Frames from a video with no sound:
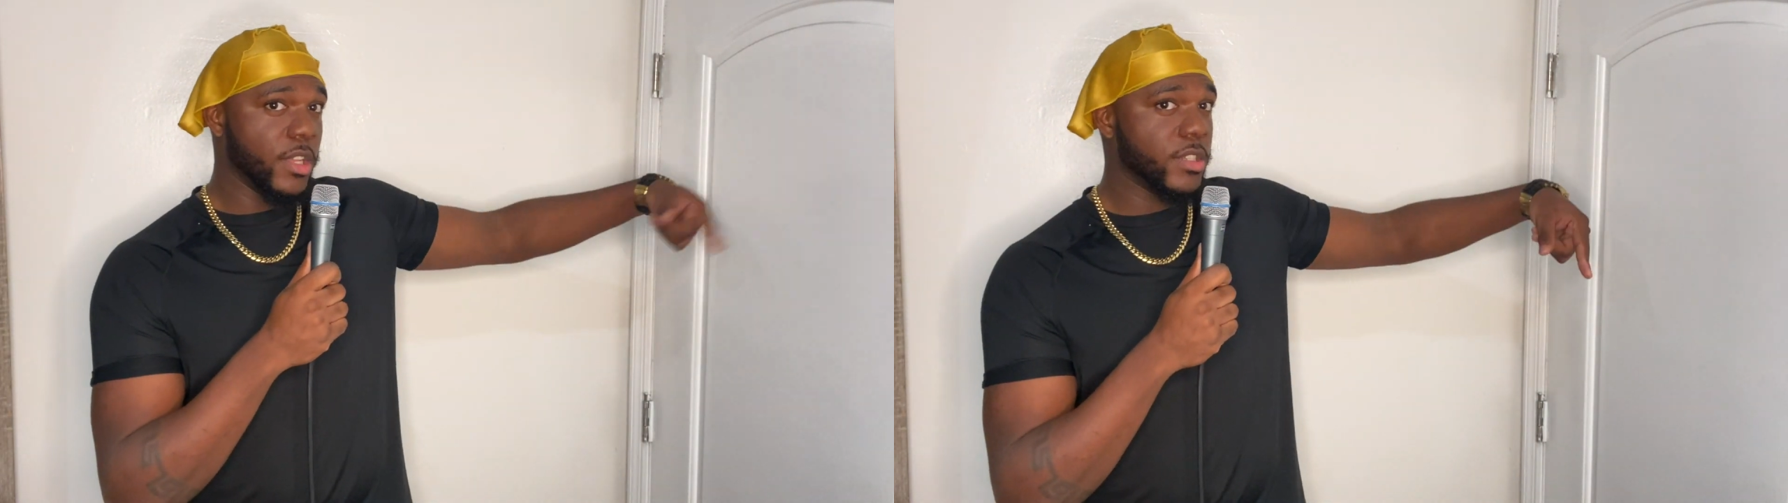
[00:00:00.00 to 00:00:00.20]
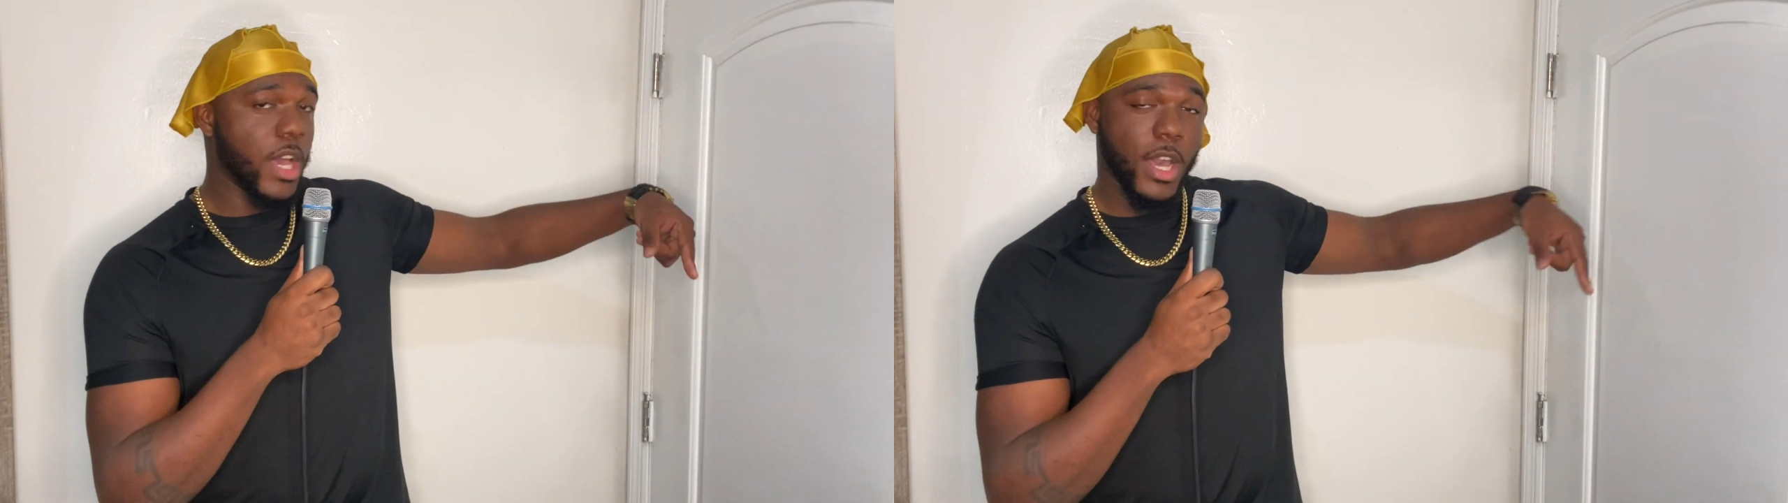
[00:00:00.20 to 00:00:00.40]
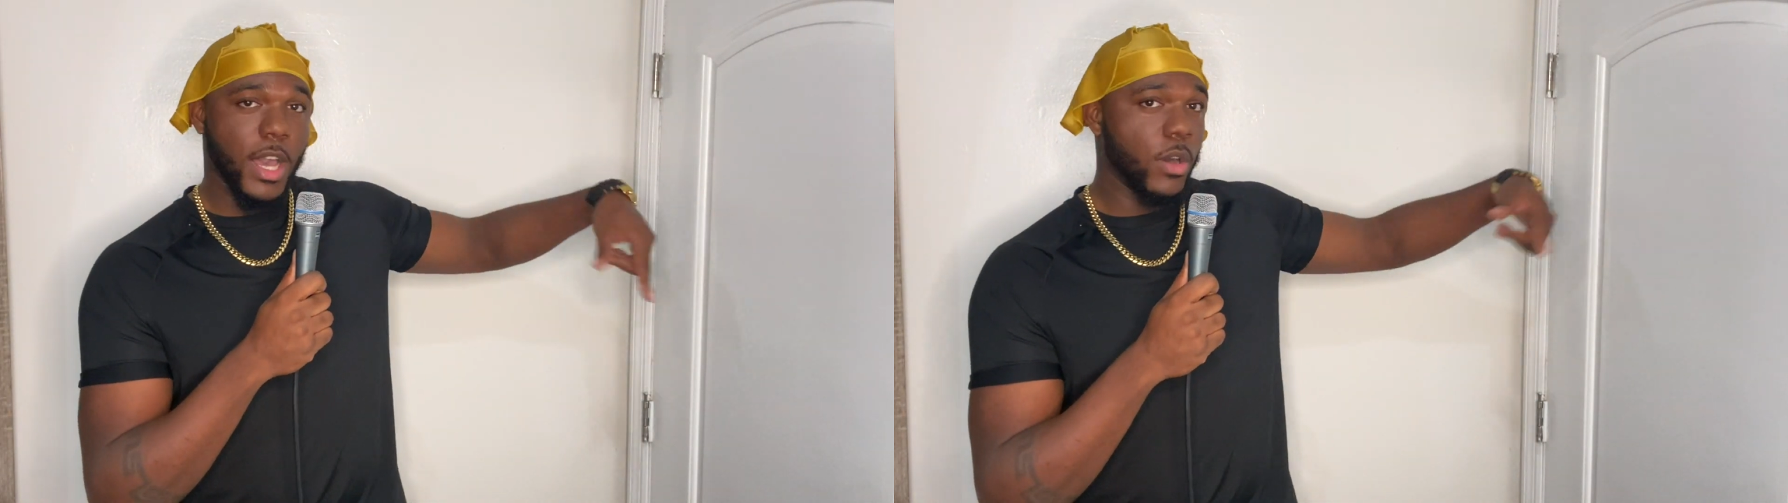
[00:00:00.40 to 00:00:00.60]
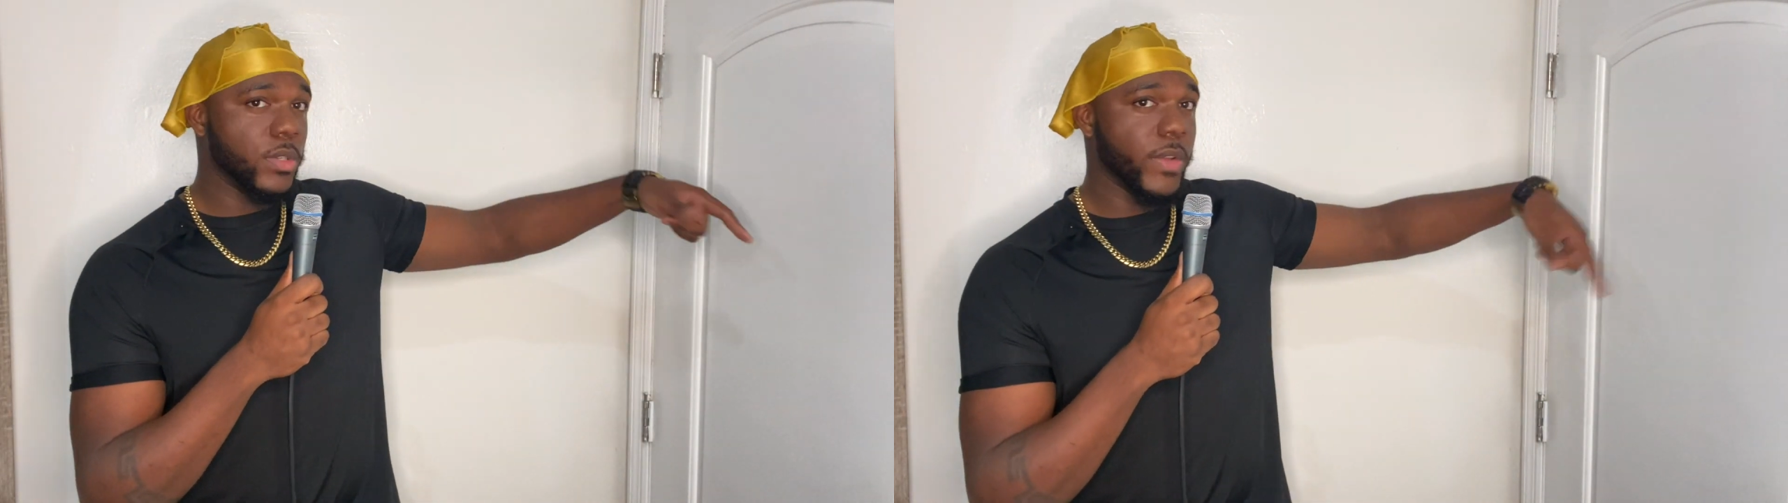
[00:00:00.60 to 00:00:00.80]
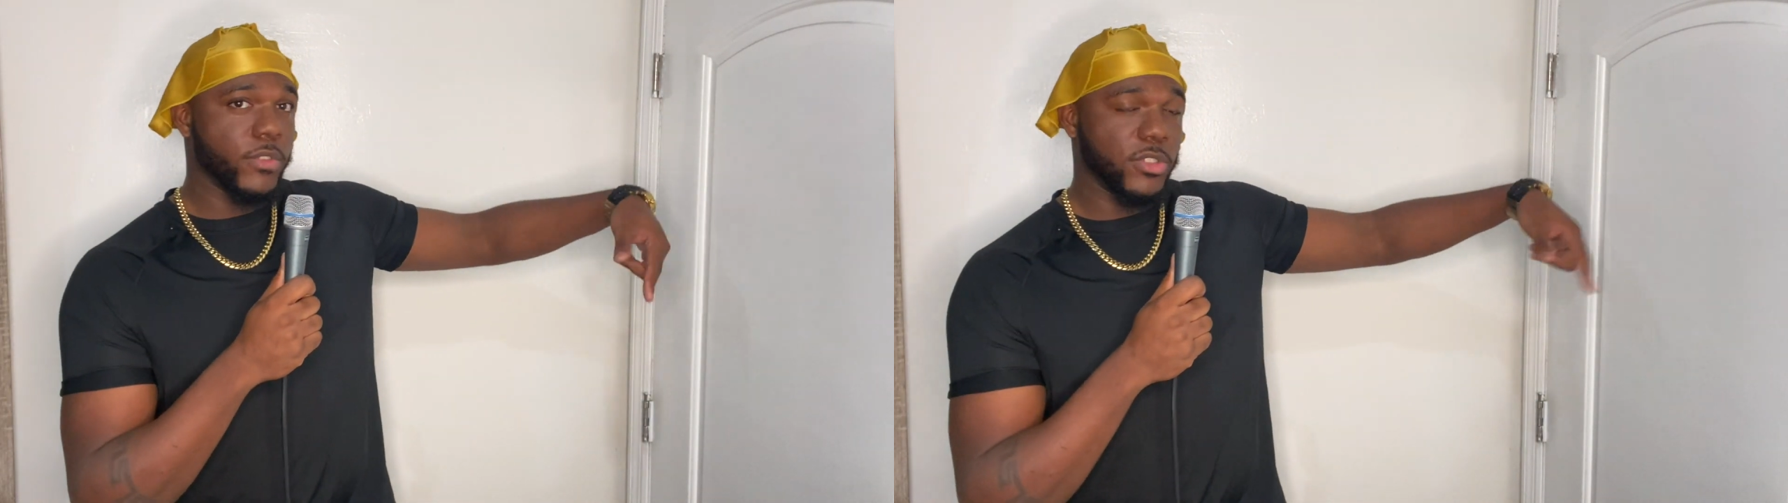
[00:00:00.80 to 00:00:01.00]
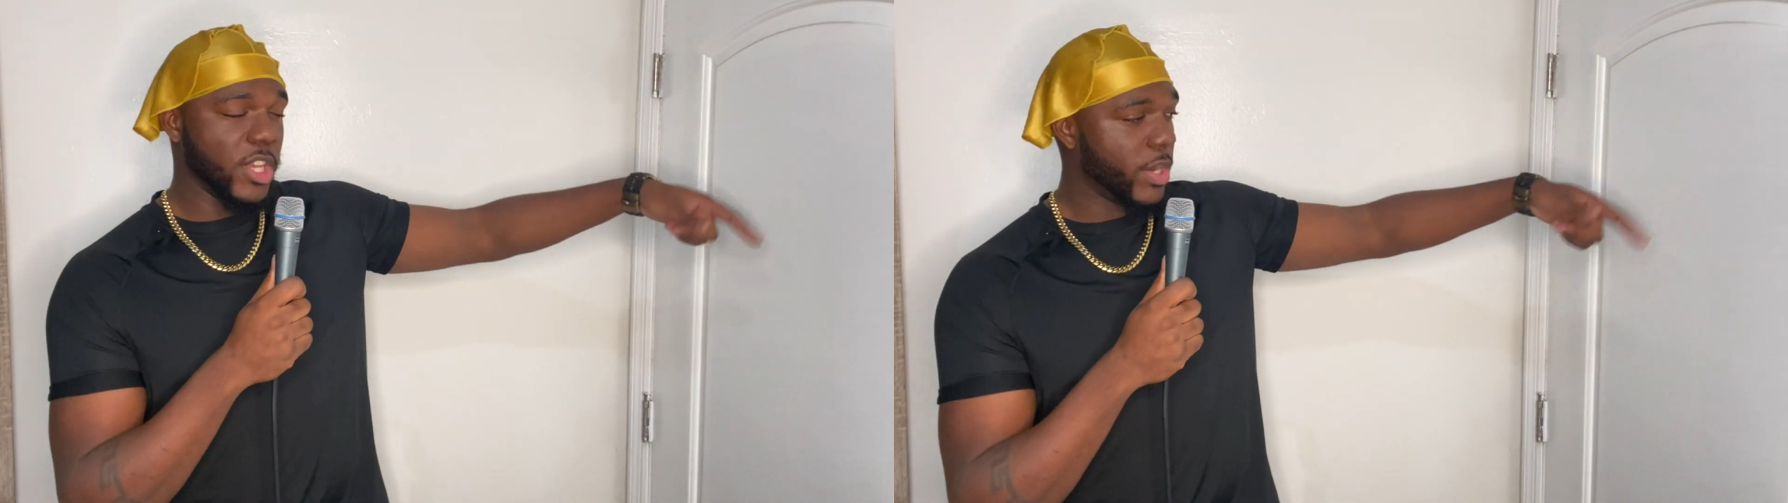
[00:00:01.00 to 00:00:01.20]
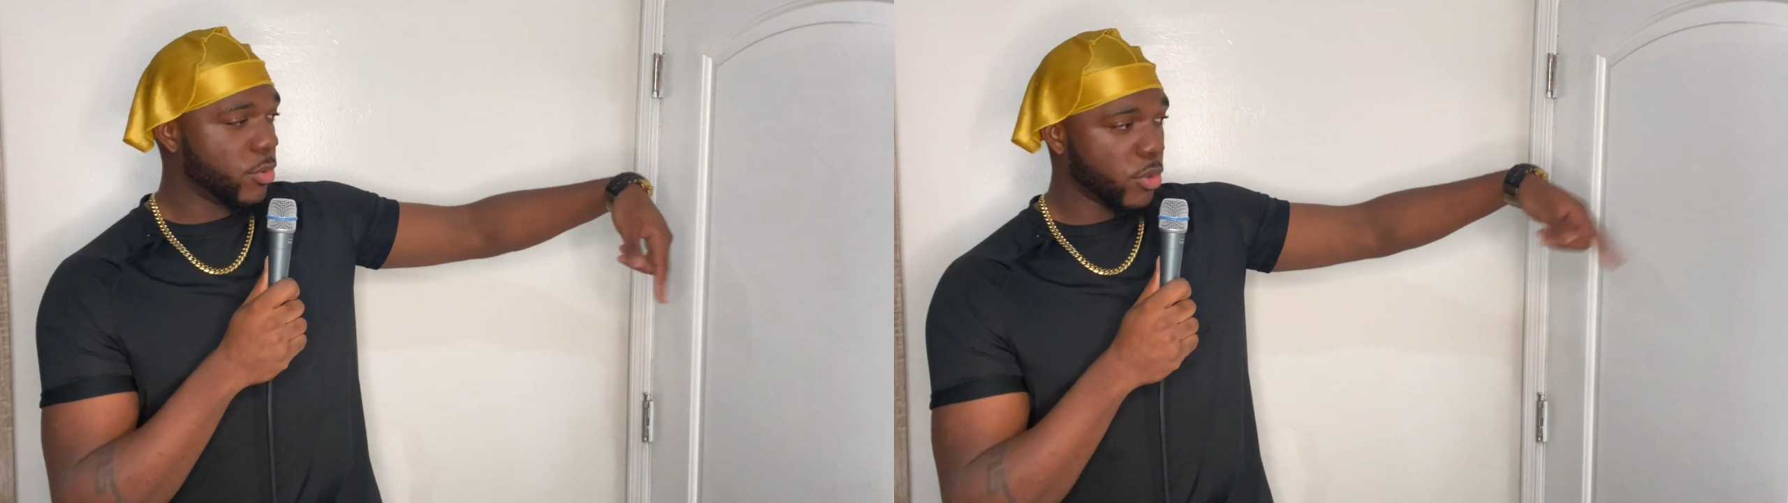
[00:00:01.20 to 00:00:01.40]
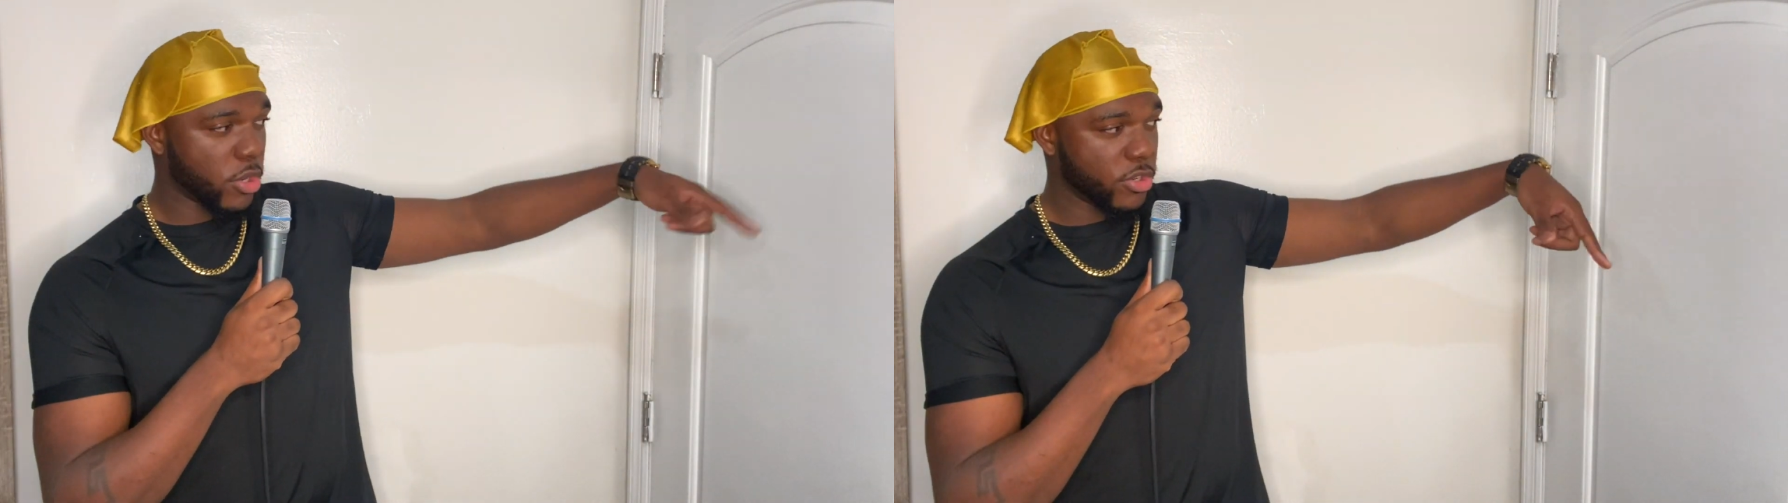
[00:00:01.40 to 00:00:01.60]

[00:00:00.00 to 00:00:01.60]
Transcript: Nah, I don't never see anyone walk